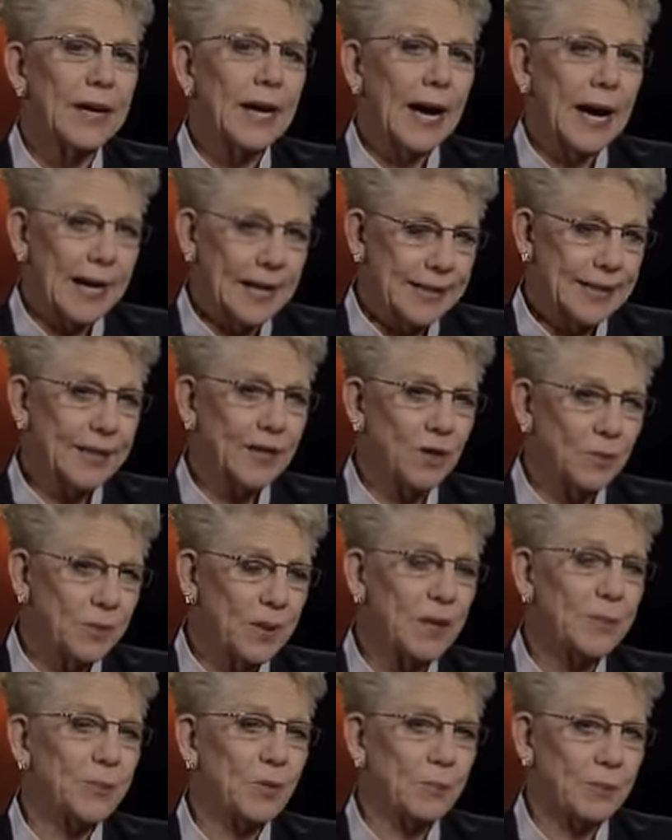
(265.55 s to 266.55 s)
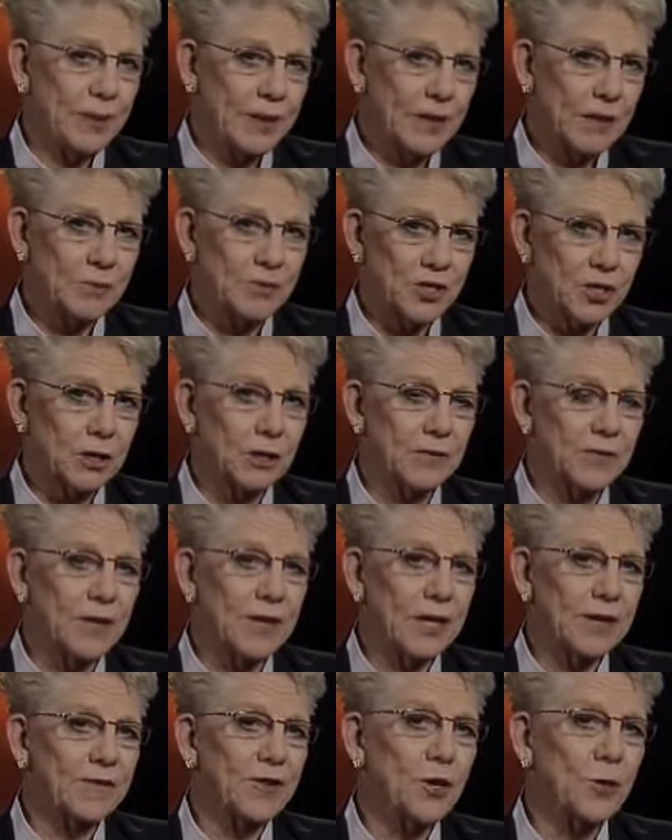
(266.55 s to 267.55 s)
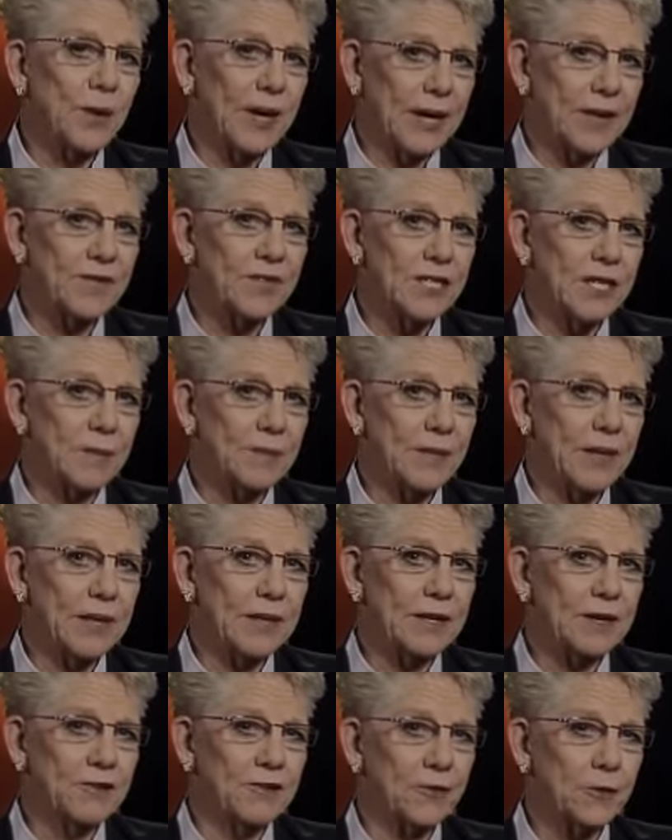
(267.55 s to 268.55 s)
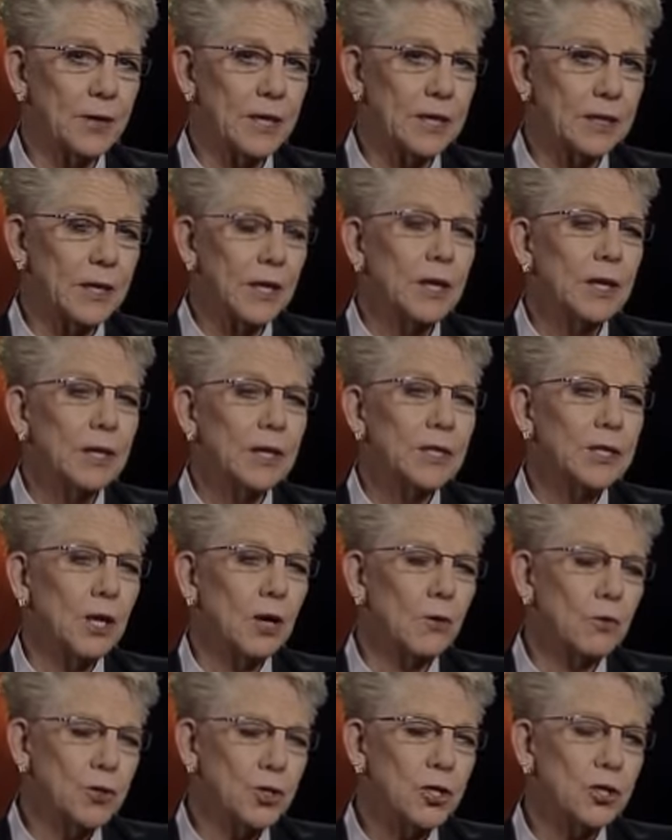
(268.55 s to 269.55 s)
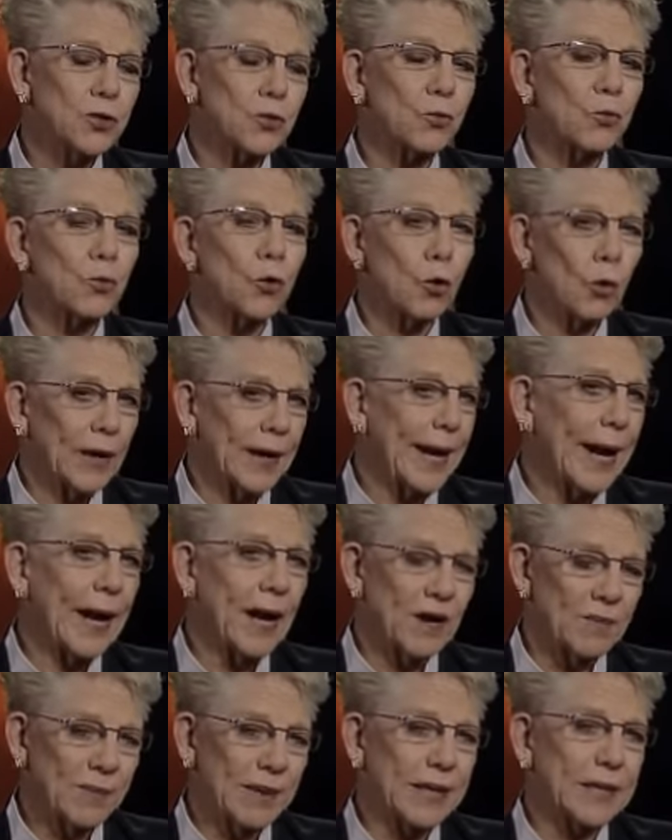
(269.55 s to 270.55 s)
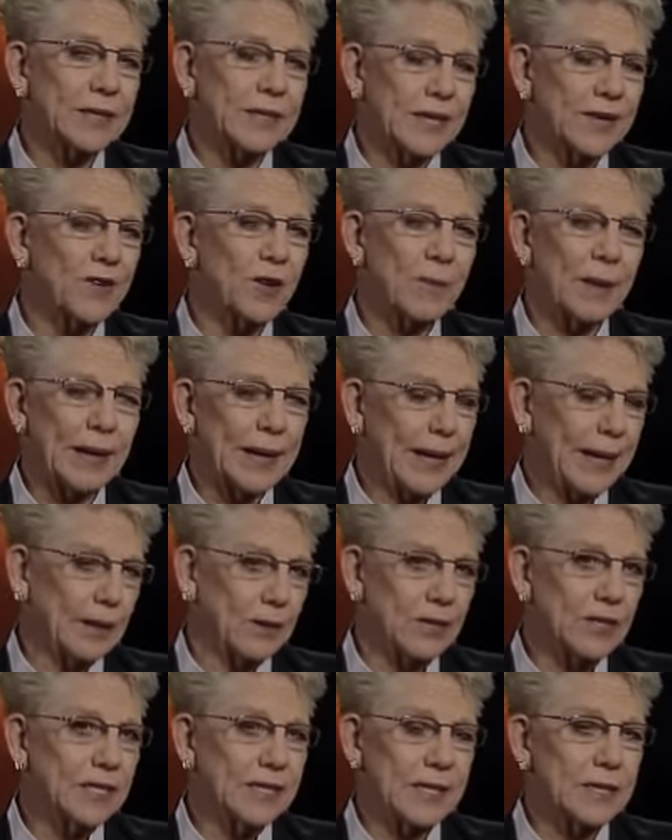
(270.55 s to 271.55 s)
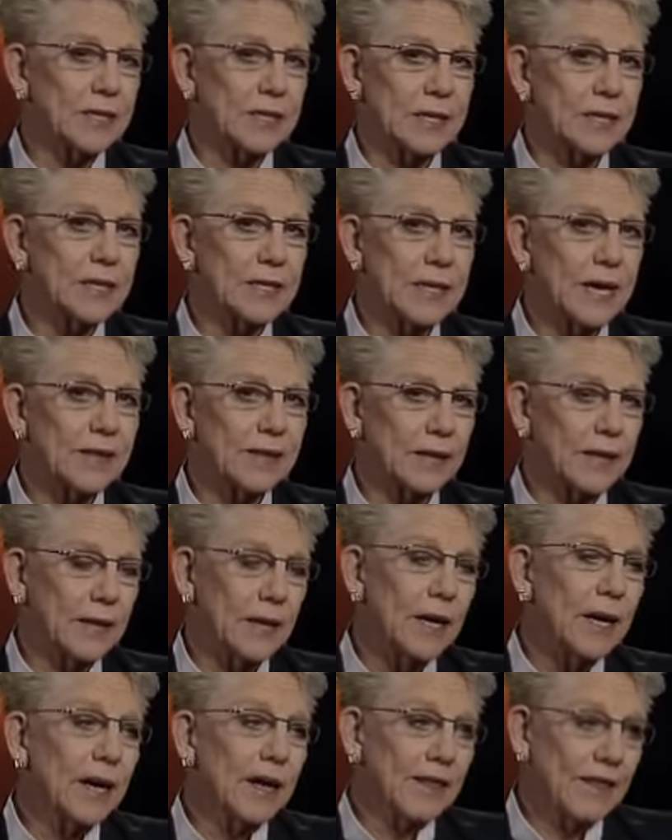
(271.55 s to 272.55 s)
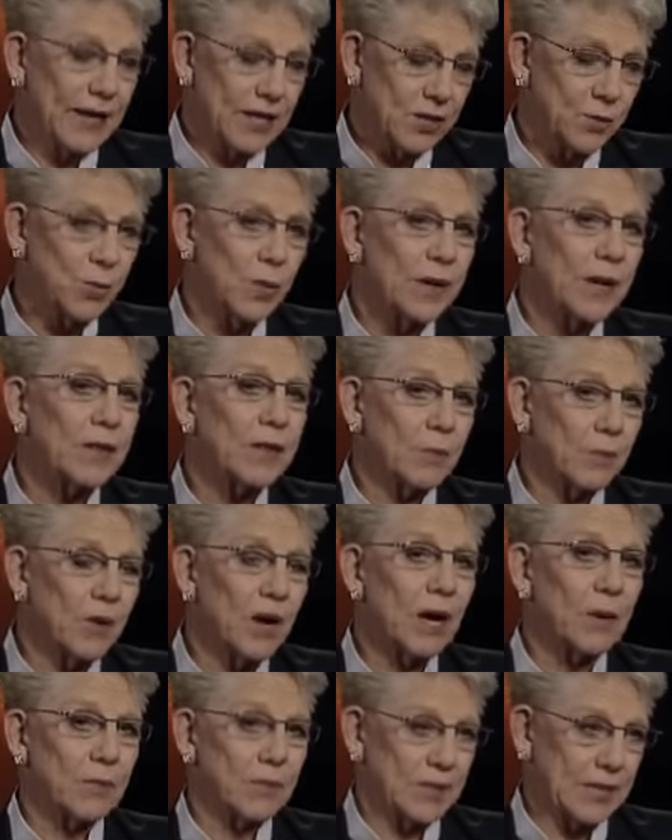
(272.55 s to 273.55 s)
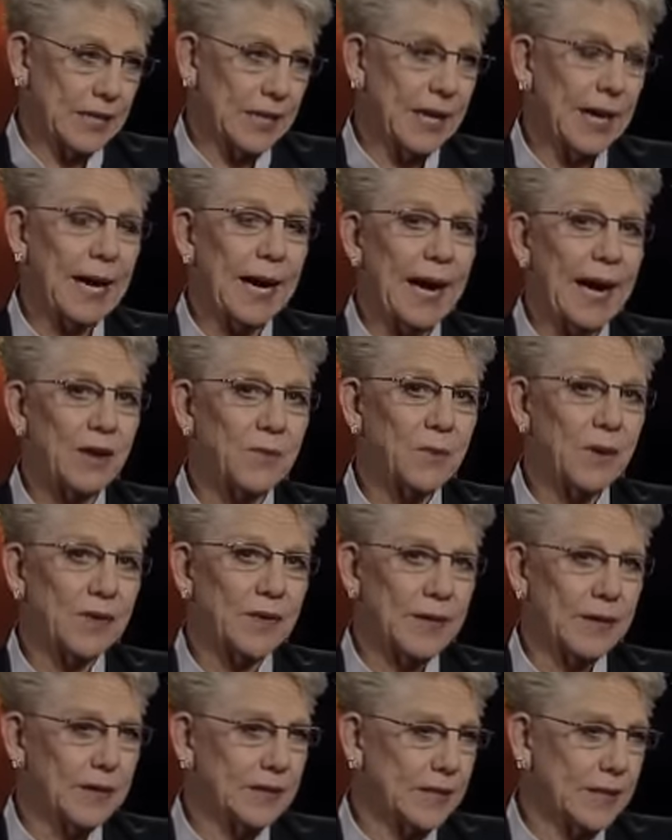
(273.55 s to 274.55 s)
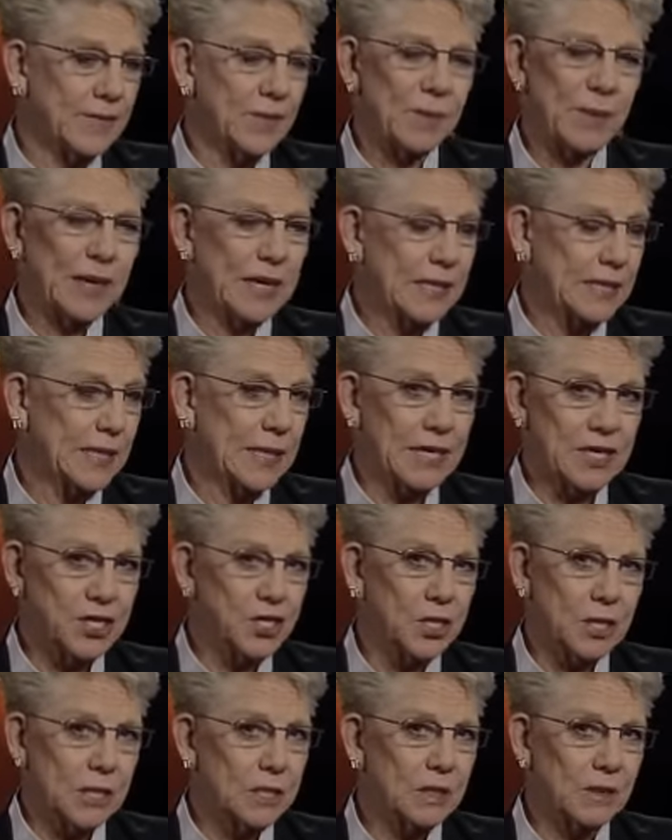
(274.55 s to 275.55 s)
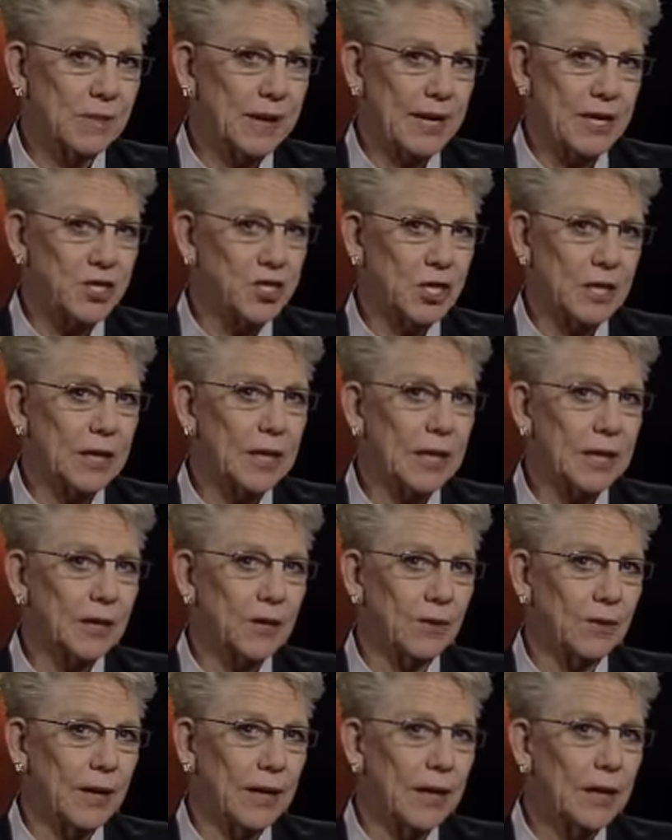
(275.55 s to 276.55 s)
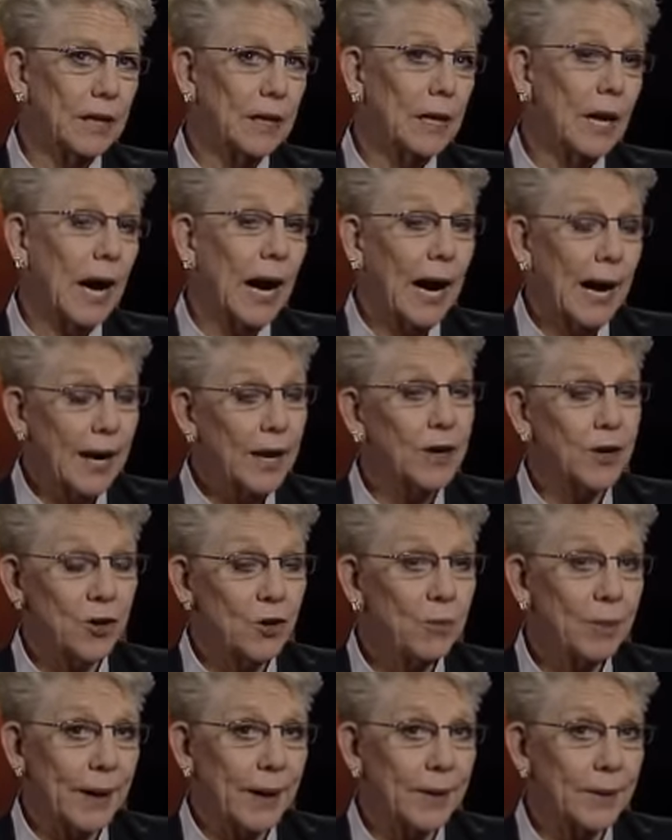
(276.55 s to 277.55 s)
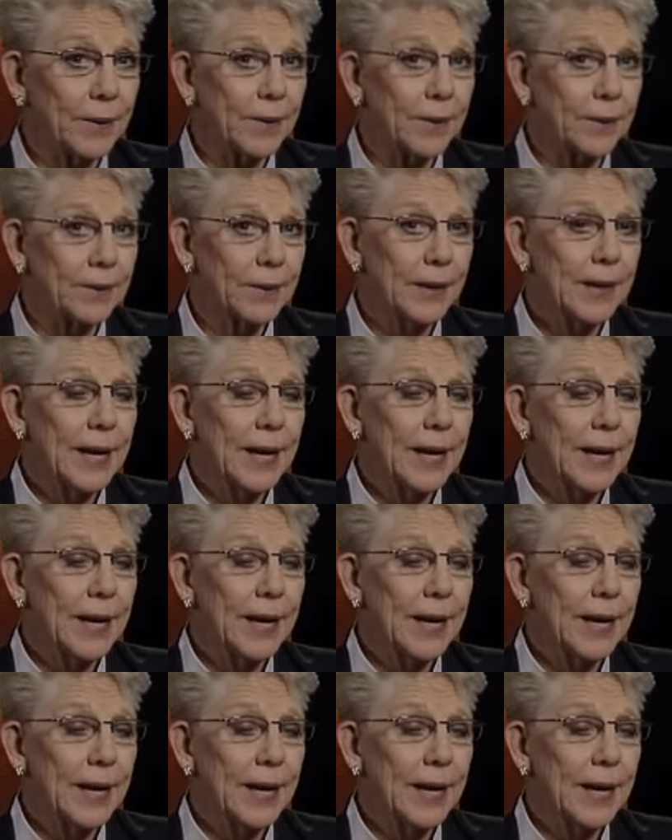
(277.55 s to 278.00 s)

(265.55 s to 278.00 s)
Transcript: I tell people, be observant. If you have something different, don't just rule it out because everybody else says it's nothing. That's one of the problems that I had with this. Everybody said it's just a mangy coyote. I knew better.